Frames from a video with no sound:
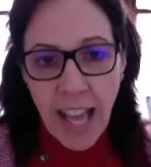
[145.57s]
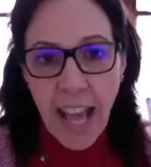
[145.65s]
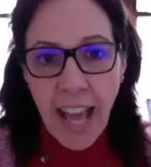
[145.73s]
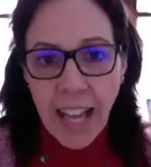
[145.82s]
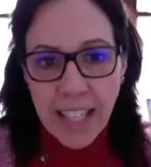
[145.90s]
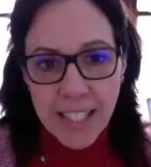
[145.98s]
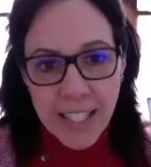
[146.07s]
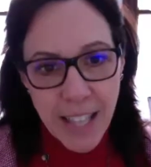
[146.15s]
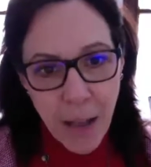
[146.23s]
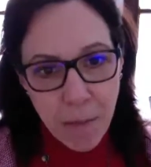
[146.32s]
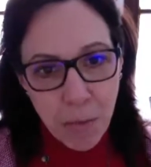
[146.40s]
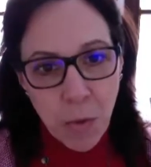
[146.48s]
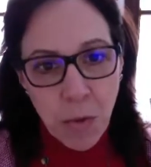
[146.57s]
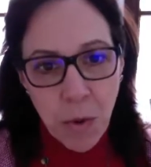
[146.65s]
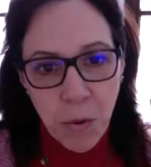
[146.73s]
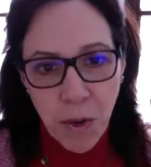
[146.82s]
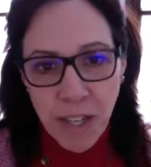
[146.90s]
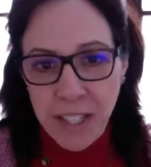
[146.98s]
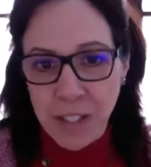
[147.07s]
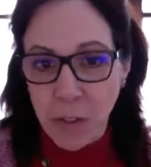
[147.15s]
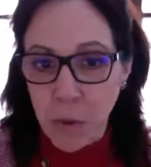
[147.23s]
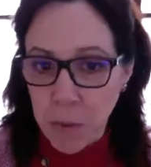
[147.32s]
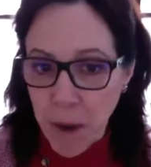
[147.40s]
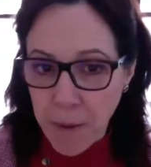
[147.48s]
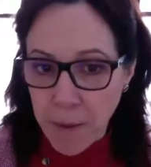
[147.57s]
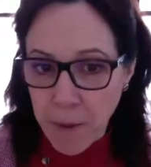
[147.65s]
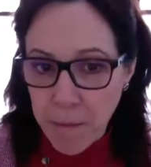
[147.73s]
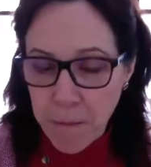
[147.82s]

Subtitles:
except when we run into a problem.